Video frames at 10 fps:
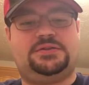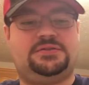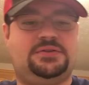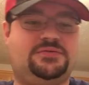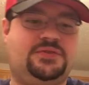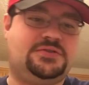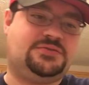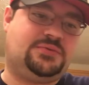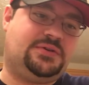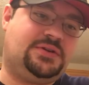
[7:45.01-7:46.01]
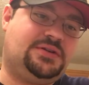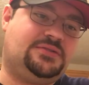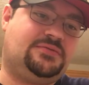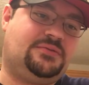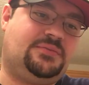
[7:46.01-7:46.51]
So this first one is
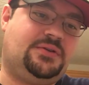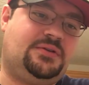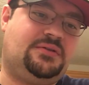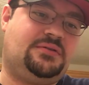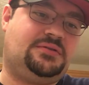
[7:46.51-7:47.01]
from the